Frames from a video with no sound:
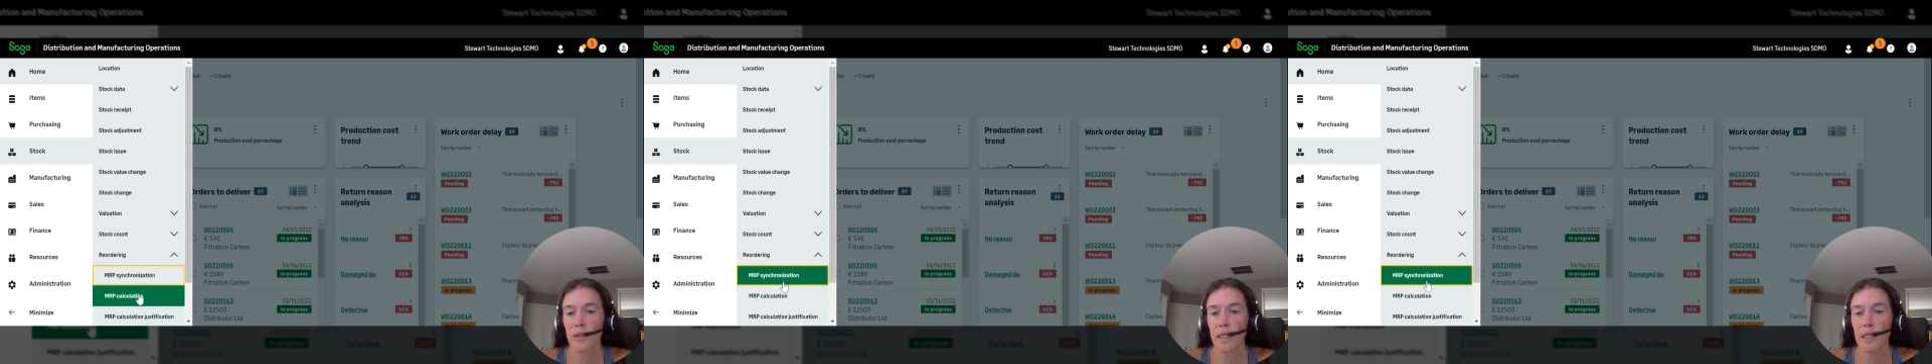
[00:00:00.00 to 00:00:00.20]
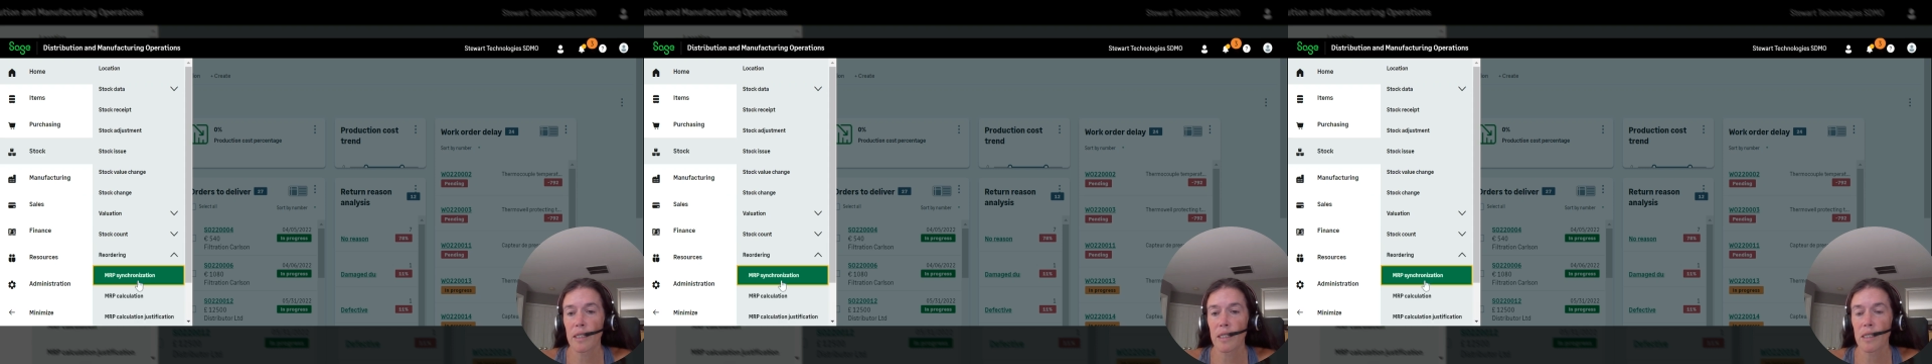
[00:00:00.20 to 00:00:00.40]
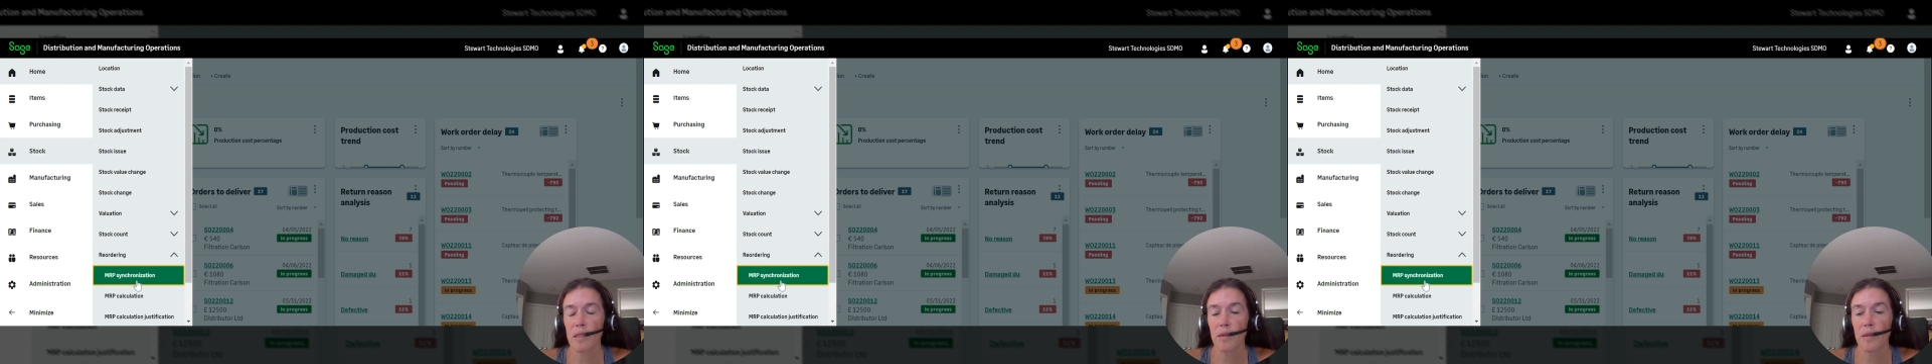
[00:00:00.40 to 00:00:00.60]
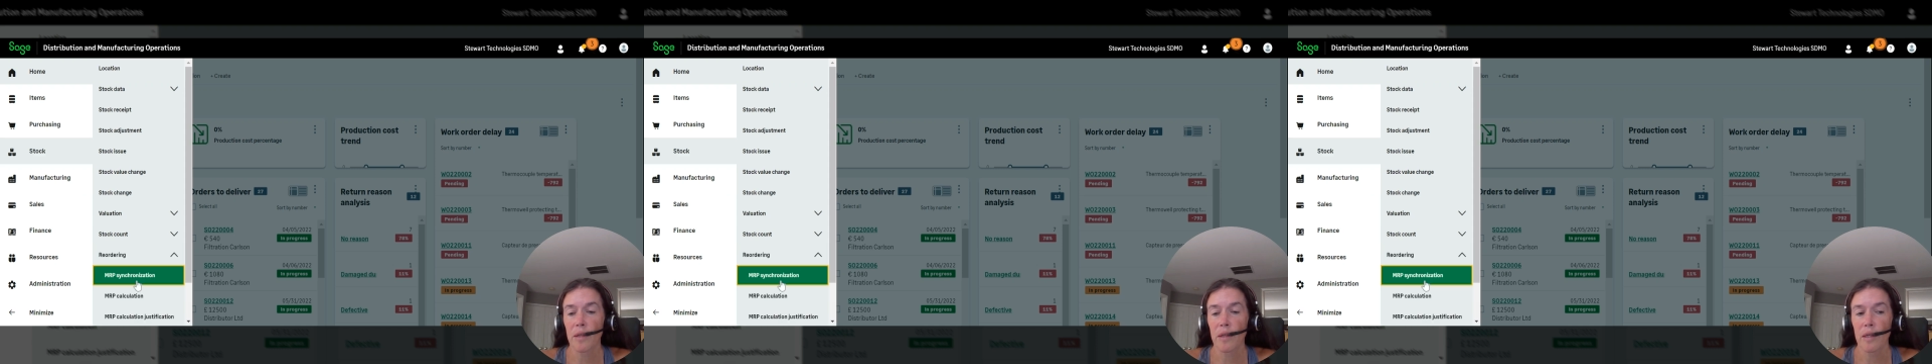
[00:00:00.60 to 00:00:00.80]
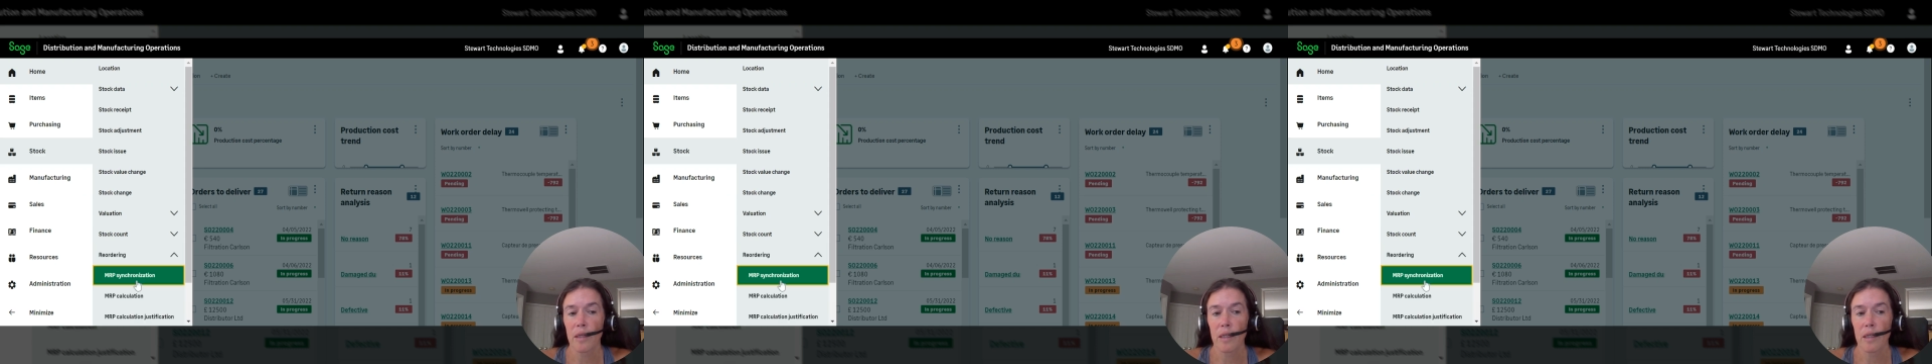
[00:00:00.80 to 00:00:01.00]
this
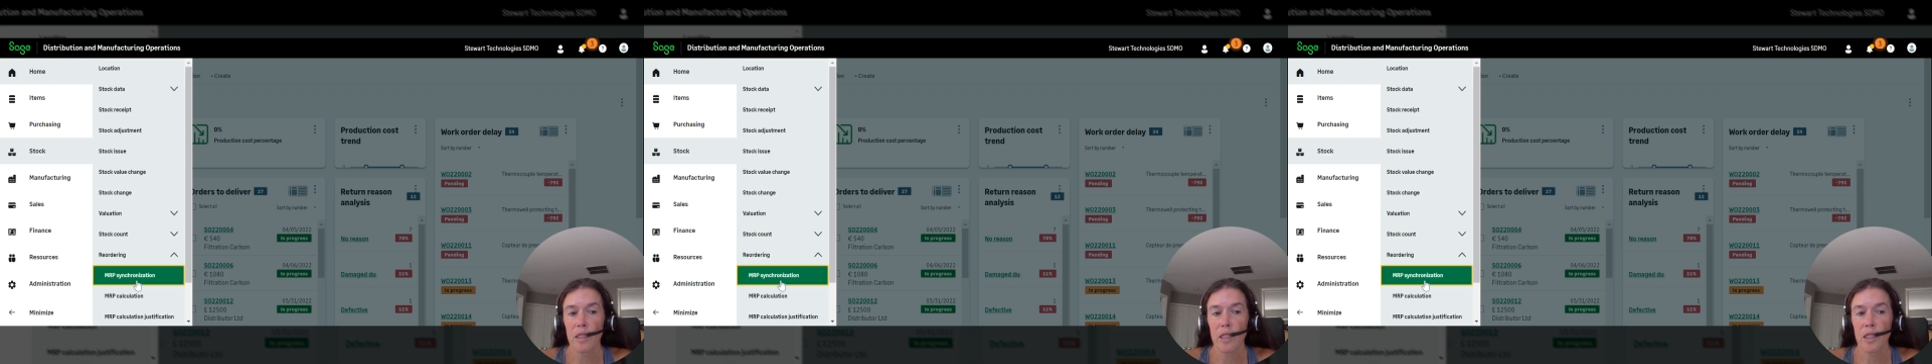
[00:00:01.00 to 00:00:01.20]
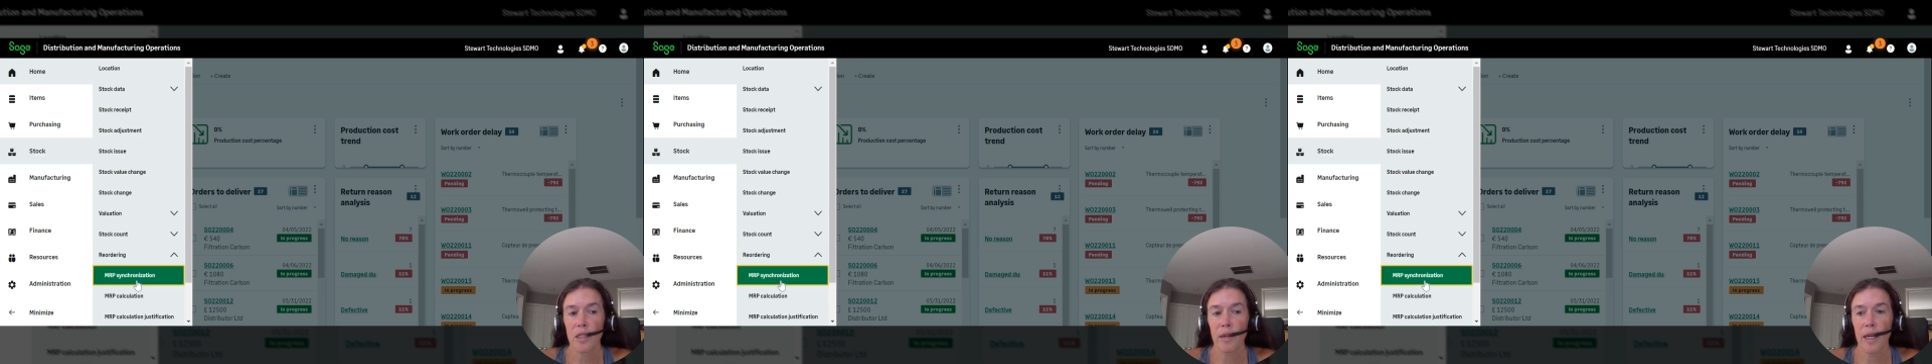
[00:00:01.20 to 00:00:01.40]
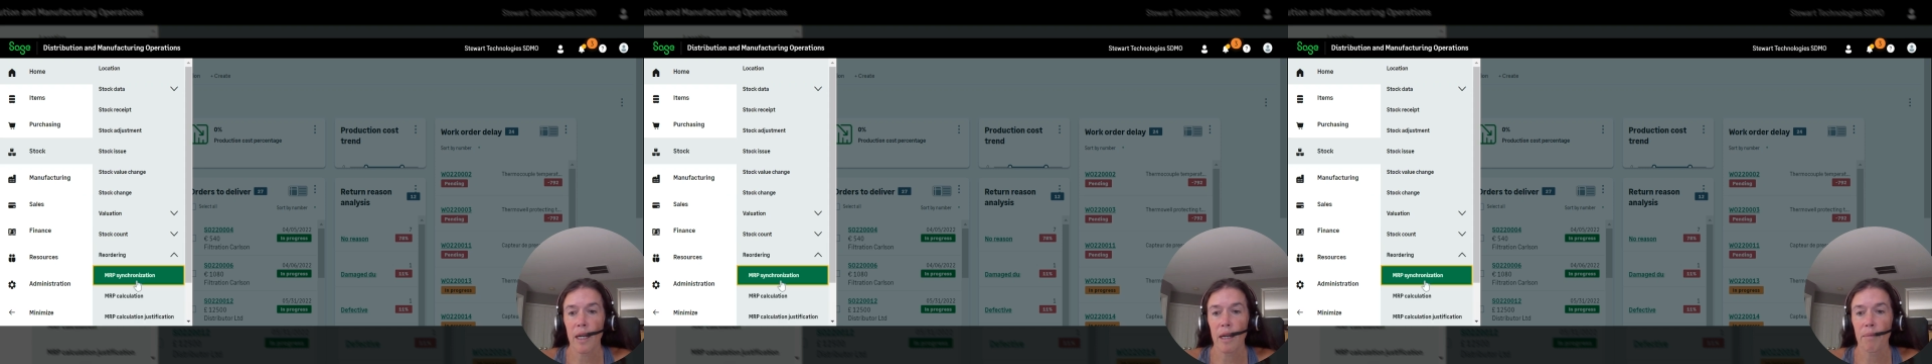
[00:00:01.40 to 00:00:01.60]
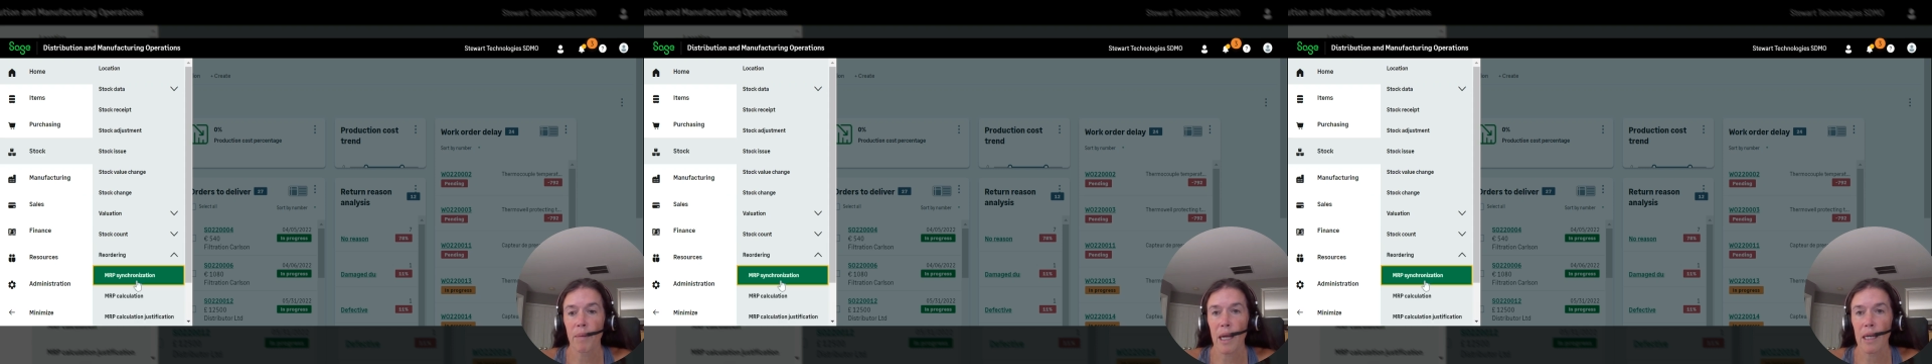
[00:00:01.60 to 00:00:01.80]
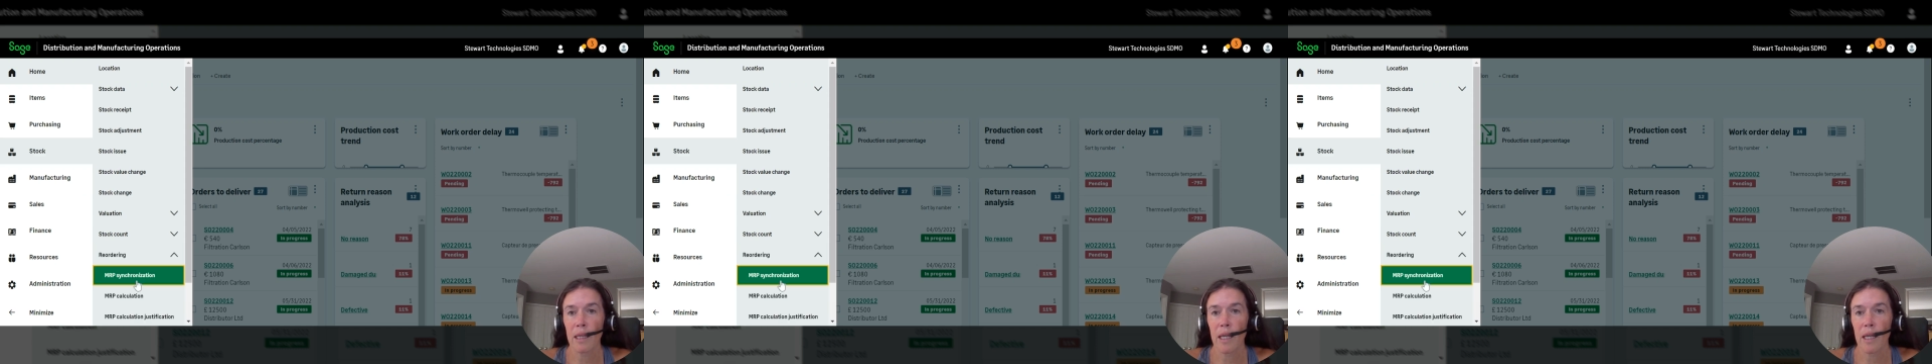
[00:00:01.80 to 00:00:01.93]
during my